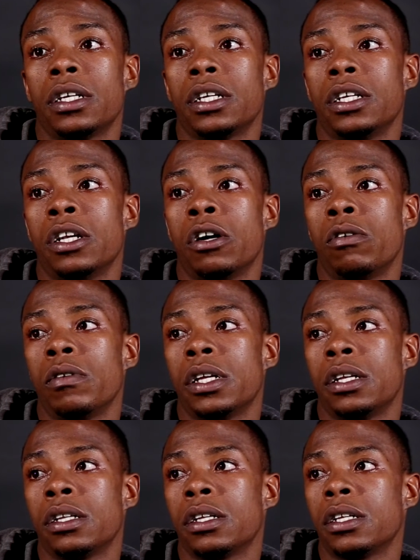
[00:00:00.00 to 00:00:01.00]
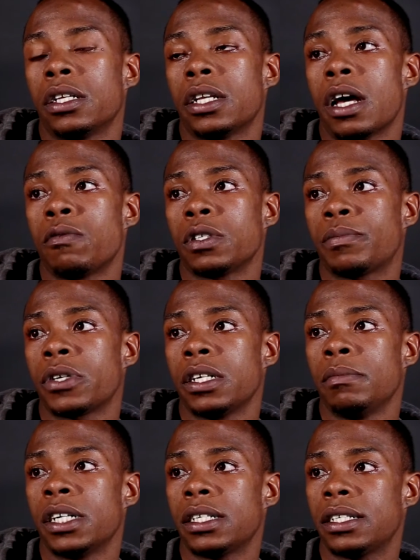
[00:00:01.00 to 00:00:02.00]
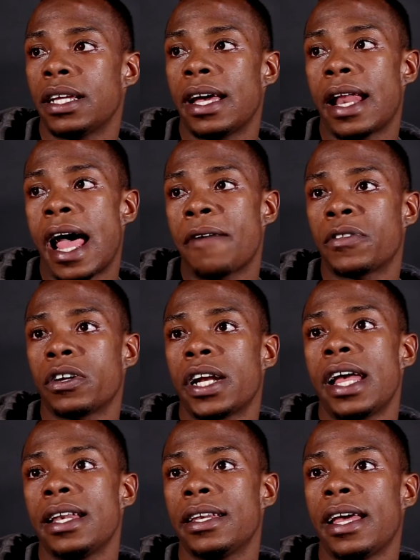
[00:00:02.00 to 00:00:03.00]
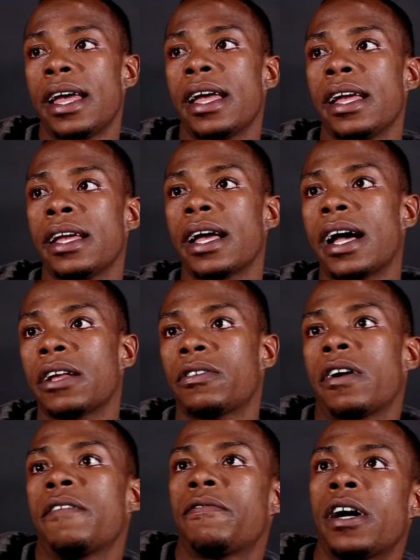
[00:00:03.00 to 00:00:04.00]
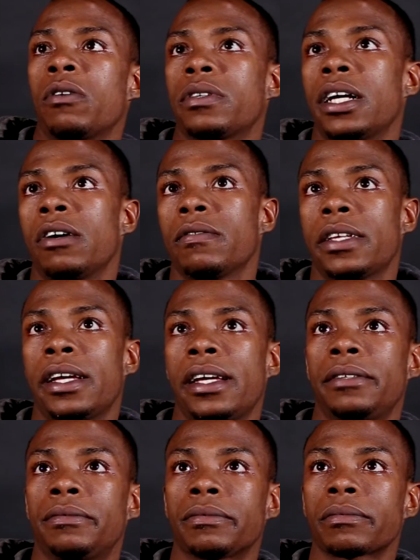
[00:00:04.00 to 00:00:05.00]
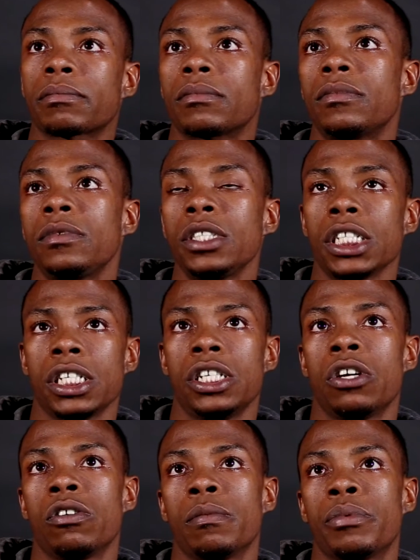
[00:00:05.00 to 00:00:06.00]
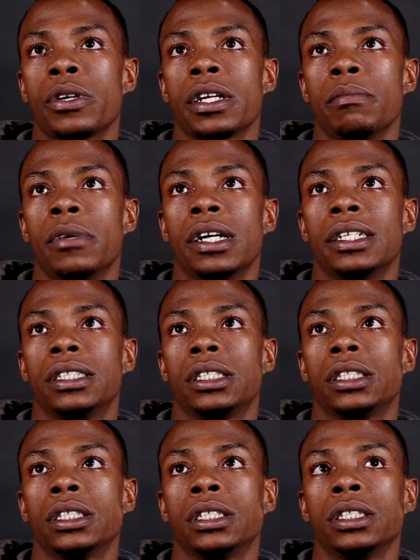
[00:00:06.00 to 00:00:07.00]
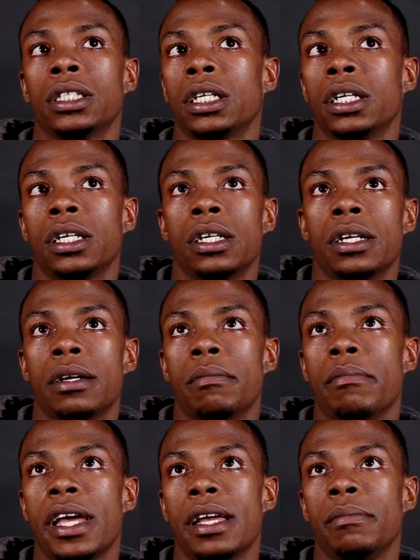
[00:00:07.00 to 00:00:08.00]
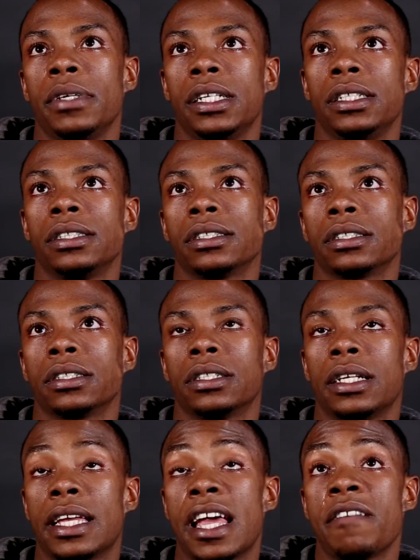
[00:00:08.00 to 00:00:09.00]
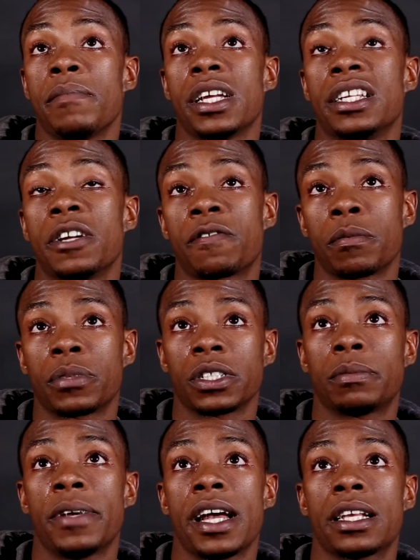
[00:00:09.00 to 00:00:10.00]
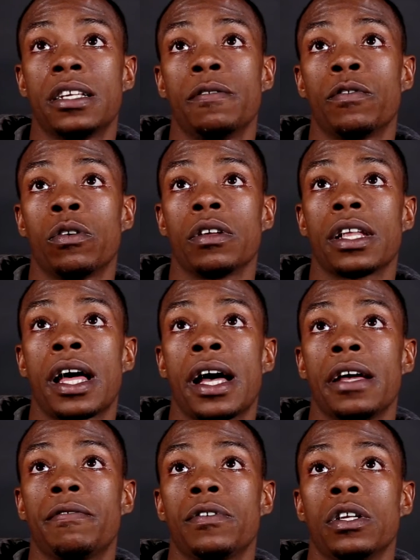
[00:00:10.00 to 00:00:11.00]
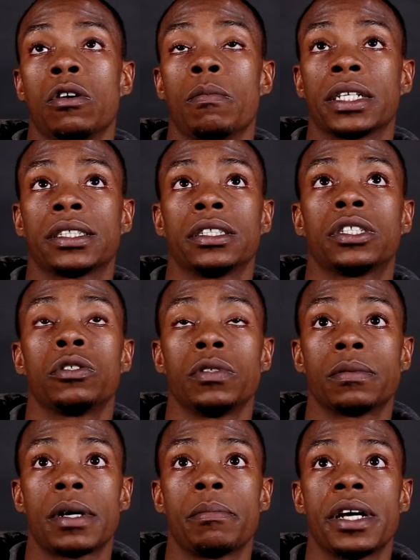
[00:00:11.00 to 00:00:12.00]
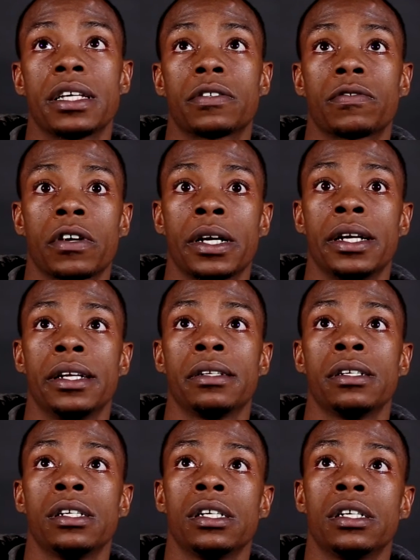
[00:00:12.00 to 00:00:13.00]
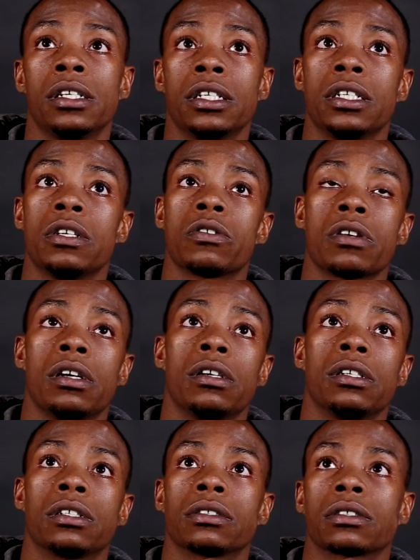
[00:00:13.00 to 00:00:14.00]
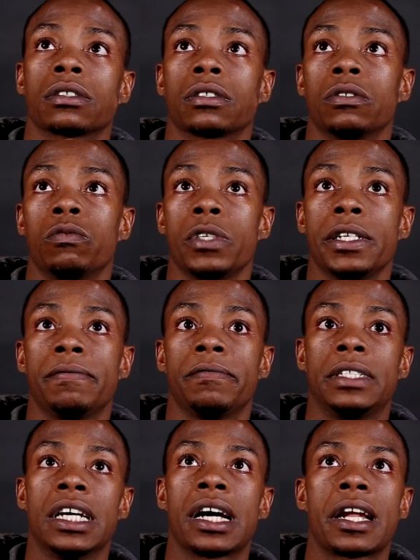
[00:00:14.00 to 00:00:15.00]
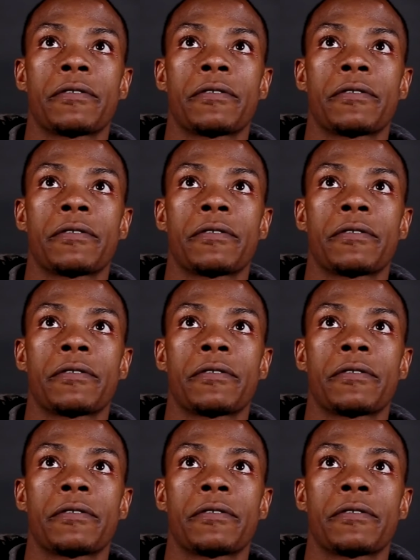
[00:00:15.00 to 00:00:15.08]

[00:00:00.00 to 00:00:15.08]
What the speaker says: and that was pretty much that. After that day, after I found out that, it pretty much it gave me a different perspective on life. My sister was my best friend. We've done